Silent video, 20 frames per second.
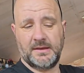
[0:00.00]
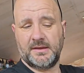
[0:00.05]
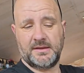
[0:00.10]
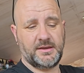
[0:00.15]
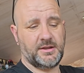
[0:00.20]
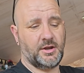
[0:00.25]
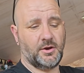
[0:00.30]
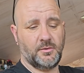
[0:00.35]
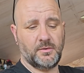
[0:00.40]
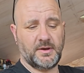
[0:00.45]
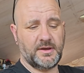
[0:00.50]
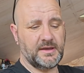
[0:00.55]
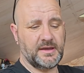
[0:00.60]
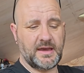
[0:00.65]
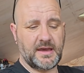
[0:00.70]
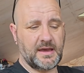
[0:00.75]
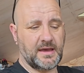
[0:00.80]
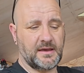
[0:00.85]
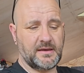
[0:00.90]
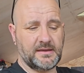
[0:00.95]
You know,
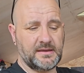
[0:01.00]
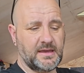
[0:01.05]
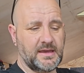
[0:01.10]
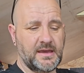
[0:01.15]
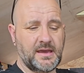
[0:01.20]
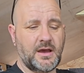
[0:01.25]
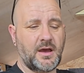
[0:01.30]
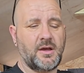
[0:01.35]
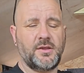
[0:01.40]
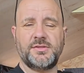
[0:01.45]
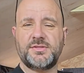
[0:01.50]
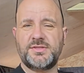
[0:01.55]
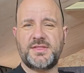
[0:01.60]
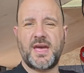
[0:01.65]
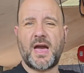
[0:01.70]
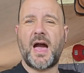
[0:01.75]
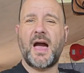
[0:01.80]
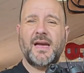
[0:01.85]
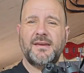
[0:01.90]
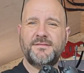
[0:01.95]

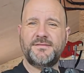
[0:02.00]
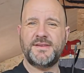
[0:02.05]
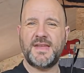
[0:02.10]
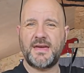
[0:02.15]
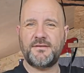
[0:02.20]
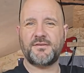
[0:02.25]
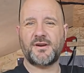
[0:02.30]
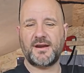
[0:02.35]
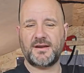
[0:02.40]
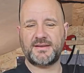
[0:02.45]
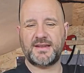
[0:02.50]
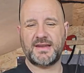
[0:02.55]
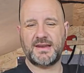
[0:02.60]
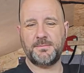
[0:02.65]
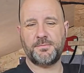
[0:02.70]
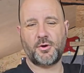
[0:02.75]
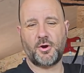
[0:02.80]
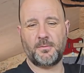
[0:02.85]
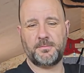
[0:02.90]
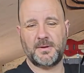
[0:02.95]
I've never had any
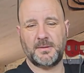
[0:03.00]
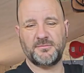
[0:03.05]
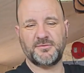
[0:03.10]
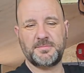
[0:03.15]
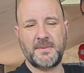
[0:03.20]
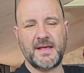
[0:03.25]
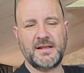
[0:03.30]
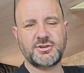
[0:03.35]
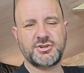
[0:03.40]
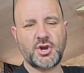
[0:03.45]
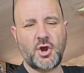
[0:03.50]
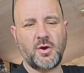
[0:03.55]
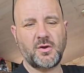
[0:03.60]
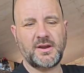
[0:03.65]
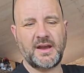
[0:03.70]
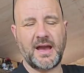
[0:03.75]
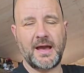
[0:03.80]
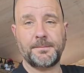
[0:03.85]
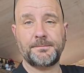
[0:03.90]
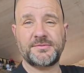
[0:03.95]
problems. Metal
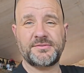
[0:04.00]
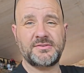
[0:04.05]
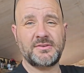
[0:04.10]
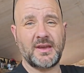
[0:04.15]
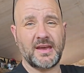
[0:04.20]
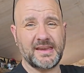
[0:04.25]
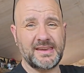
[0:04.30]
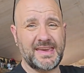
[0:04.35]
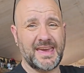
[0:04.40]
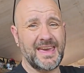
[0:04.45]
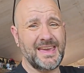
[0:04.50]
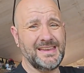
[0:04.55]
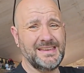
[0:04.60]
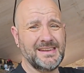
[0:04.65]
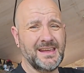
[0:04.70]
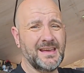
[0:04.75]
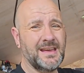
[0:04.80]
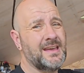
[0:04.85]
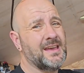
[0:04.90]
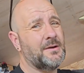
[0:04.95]
shock caps,
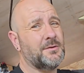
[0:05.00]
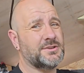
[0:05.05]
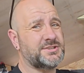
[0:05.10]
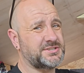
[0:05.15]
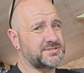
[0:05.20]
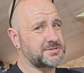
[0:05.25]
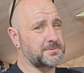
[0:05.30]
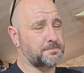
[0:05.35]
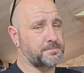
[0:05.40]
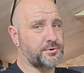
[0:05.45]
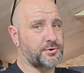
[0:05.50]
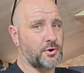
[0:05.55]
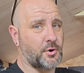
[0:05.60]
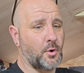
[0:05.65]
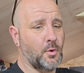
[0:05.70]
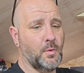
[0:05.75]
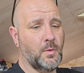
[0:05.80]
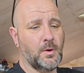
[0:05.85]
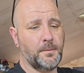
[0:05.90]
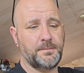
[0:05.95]
again, which is a
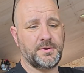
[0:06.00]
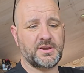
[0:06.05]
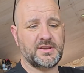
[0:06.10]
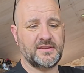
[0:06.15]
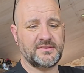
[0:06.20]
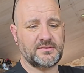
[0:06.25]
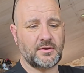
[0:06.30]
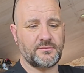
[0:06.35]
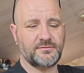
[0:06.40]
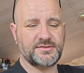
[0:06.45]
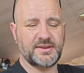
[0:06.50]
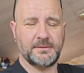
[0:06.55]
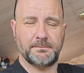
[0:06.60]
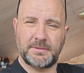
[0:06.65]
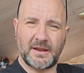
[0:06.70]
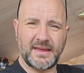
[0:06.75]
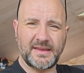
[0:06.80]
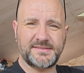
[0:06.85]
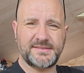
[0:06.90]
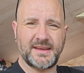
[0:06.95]
pro, because obviously
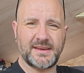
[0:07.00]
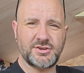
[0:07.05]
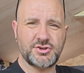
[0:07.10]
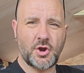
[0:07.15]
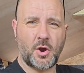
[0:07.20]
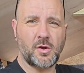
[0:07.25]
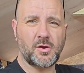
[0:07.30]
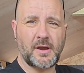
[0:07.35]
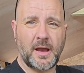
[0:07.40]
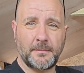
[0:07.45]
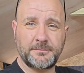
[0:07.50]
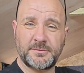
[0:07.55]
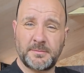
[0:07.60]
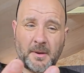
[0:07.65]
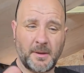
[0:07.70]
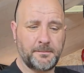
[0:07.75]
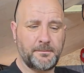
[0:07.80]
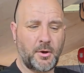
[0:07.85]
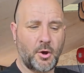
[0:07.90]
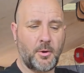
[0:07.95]
plastic shock caps
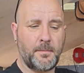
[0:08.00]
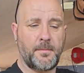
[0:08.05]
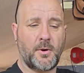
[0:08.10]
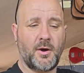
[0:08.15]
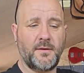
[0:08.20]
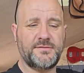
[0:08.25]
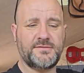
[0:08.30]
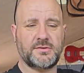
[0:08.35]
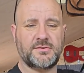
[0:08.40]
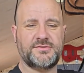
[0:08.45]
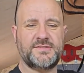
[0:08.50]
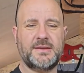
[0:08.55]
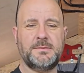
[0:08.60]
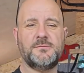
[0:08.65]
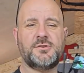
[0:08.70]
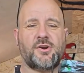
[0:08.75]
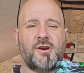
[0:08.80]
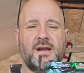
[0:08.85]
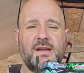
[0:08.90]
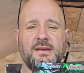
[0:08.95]
might pop off, so Team
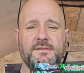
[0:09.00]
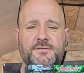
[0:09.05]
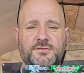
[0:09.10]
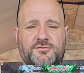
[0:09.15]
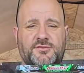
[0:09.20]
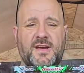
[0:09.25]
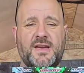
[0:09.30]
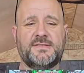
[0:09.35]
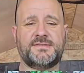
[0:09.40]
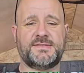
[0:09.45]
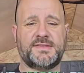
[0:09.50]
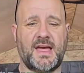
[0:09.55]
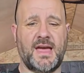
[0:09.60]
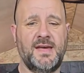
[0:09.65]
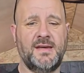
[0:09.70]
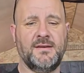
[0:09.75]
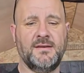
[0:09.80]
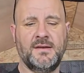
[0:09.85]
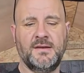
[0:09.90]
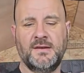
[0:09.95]
Corally have addressed that.